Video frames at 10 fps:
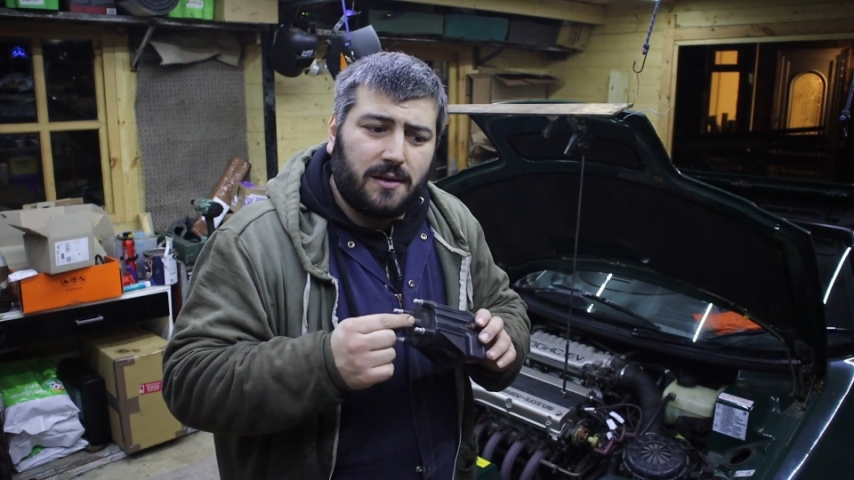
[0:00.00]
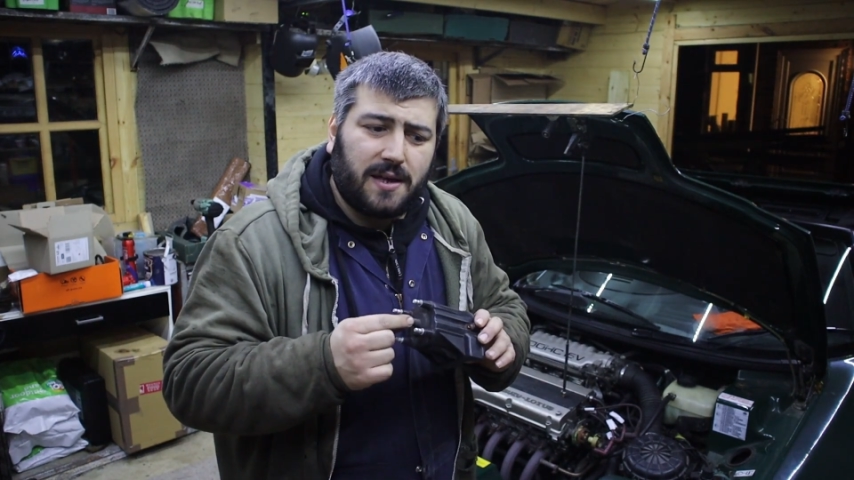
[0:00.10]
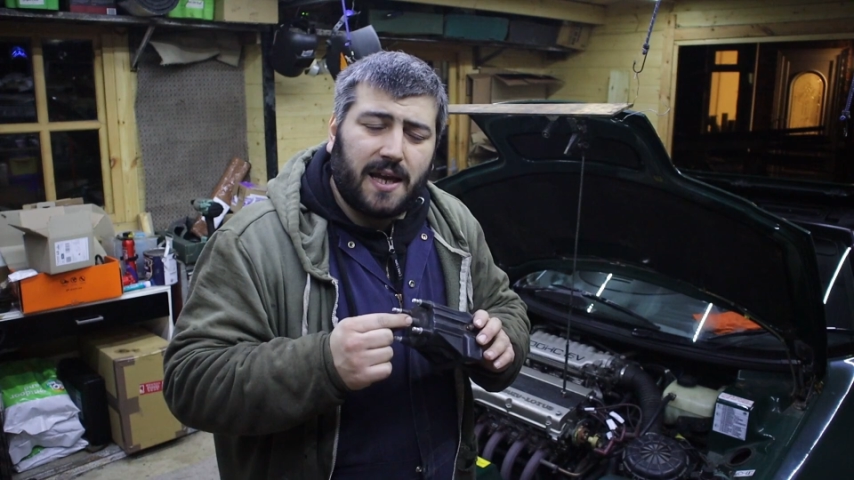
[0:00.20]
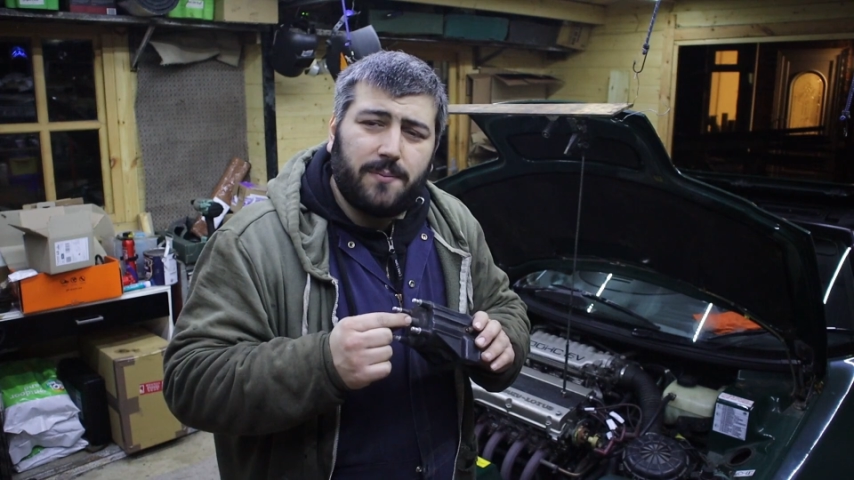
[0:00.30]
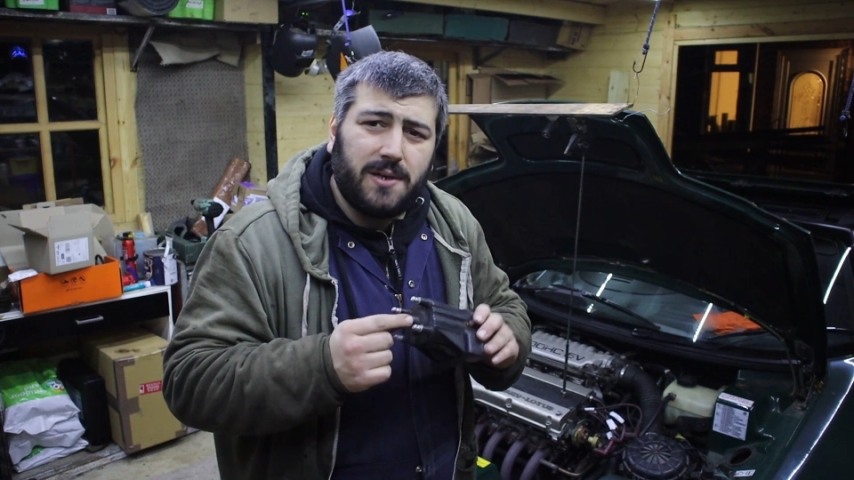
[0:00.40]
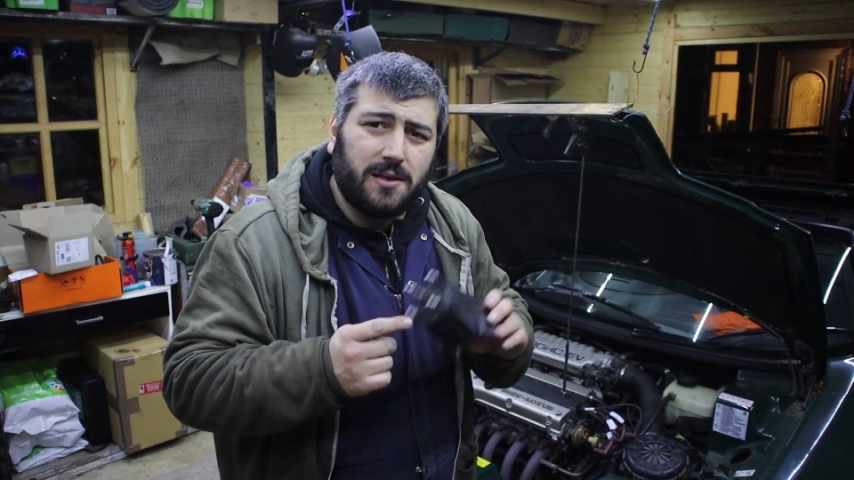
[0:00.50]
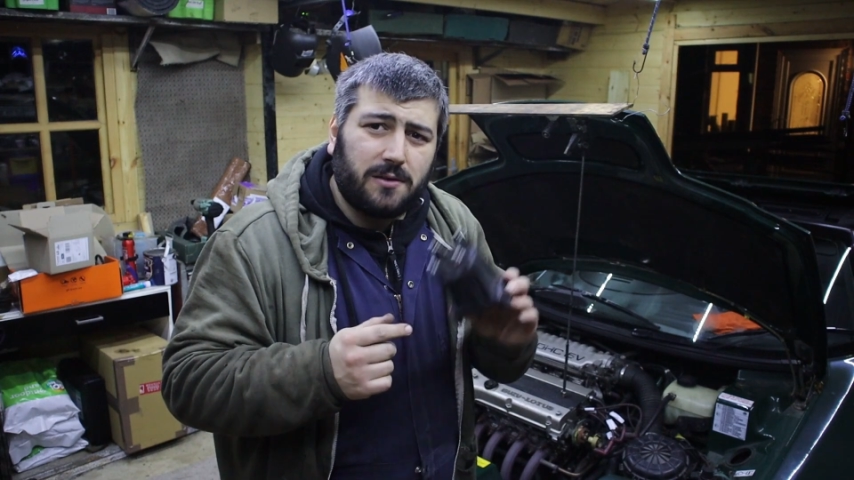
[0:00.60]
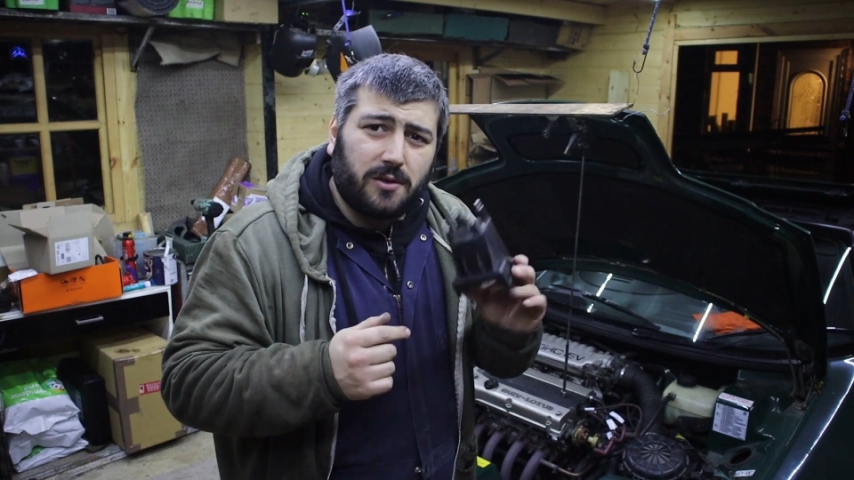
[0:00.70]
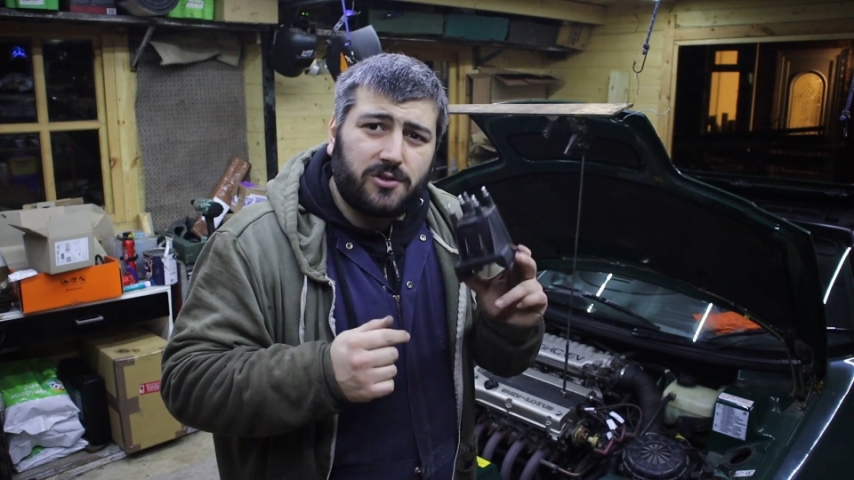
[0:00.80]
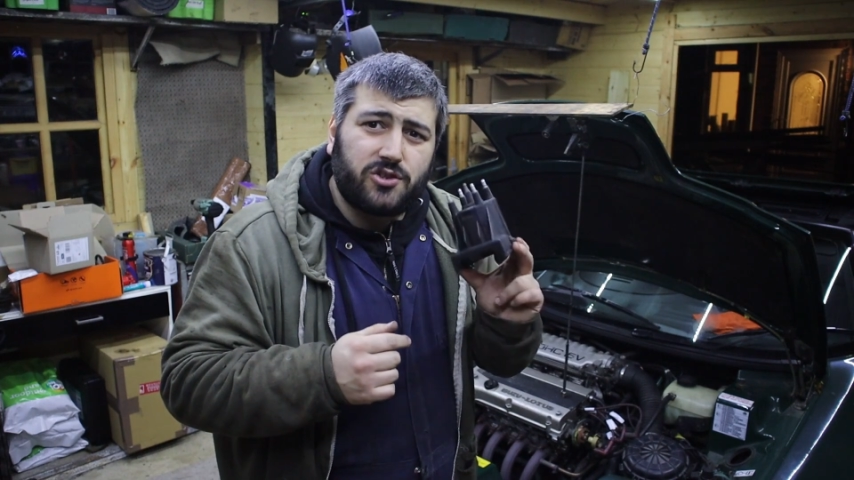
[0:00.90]
can be a
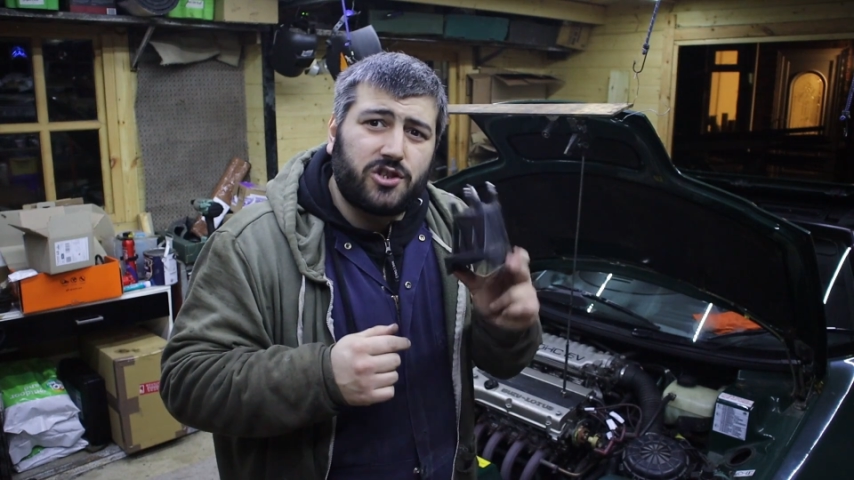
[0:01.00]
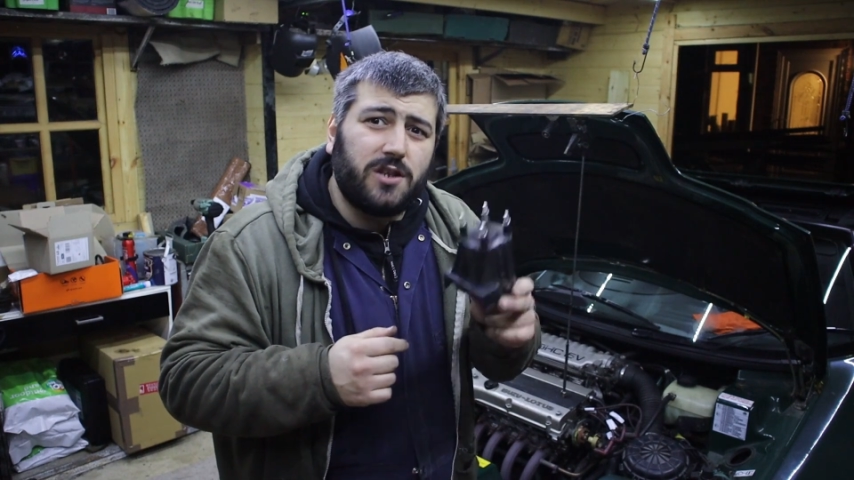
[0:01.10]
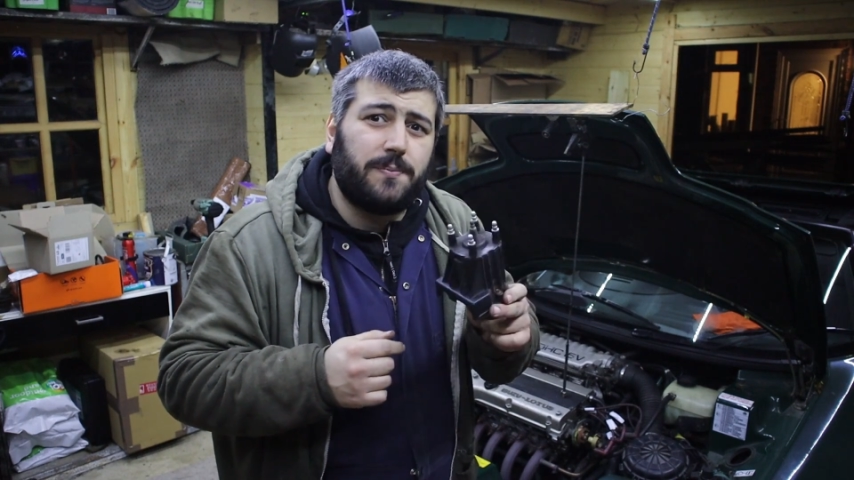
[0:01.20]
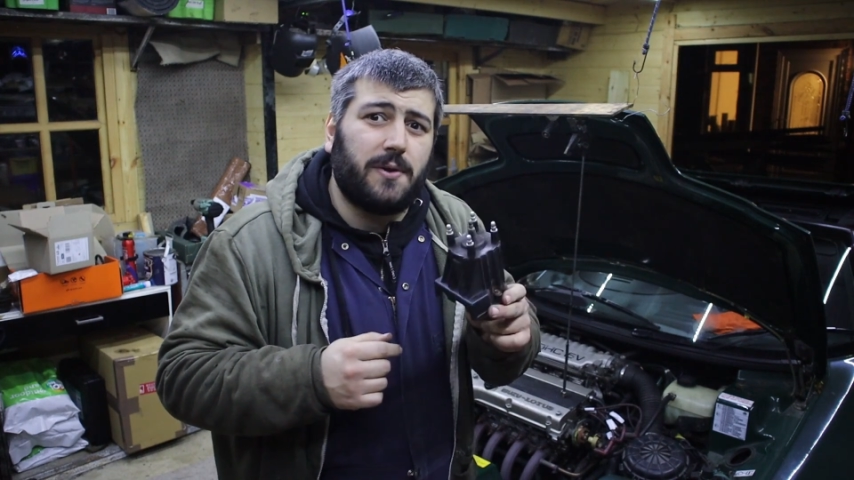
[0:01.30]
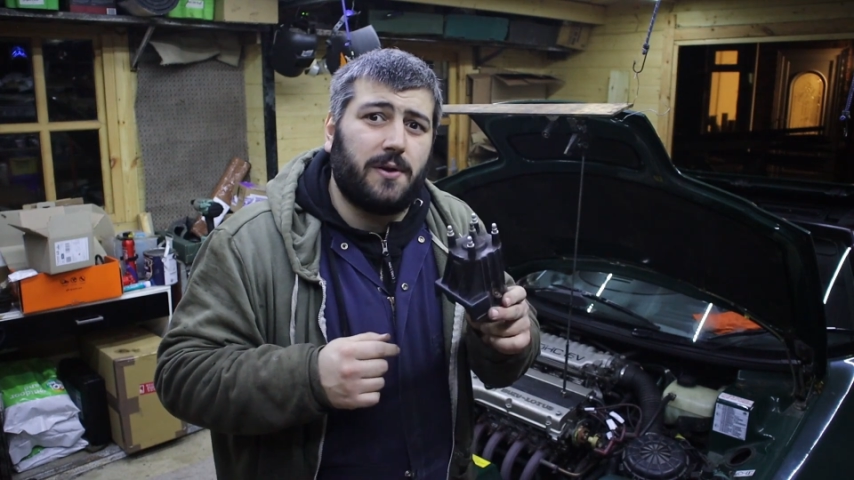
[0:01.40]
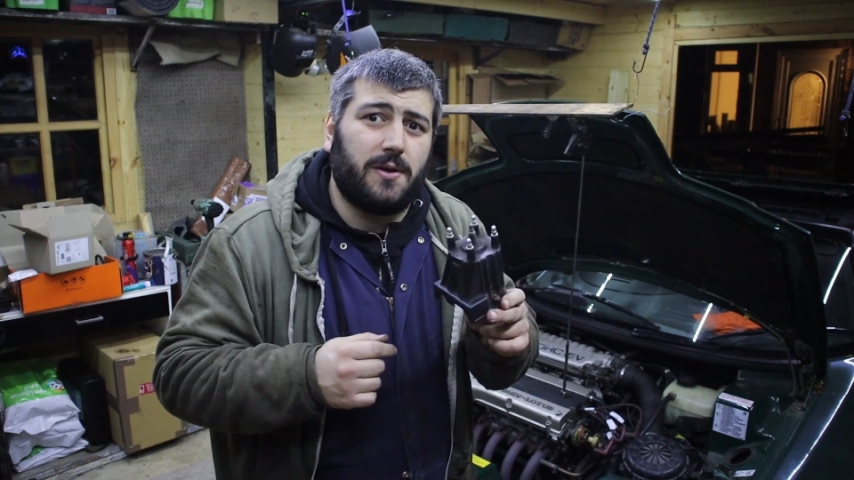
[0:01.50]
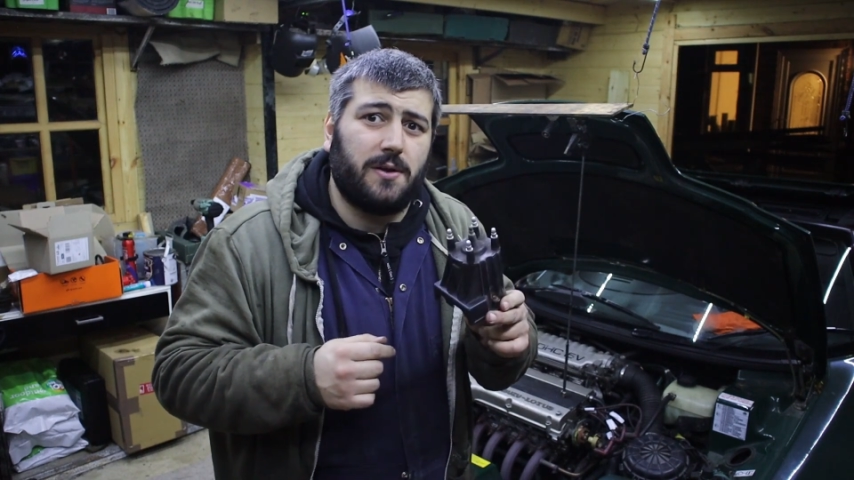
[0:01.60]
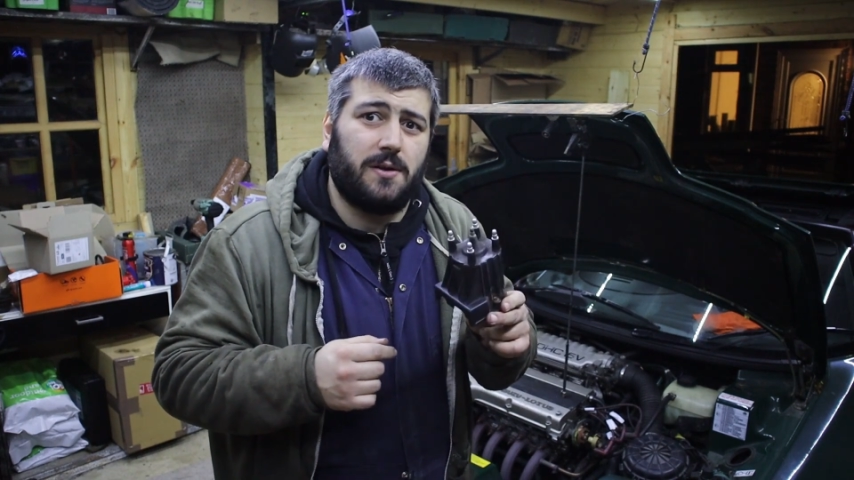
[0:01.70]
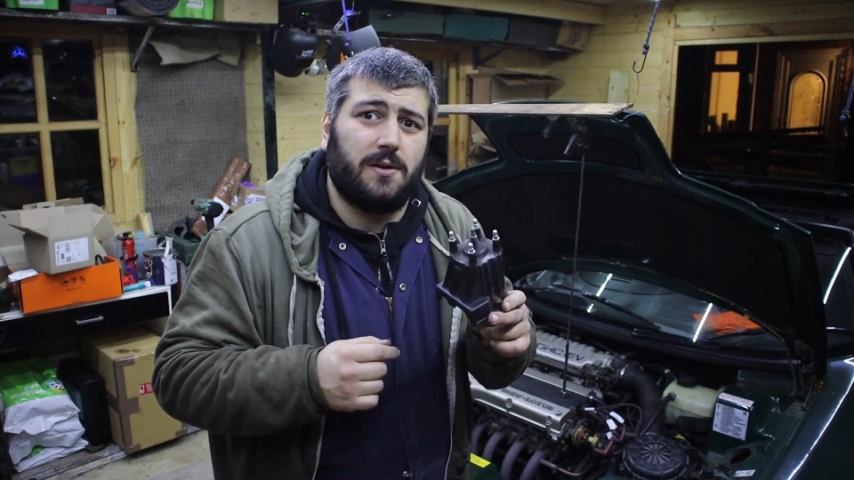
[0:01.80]
lot cheaper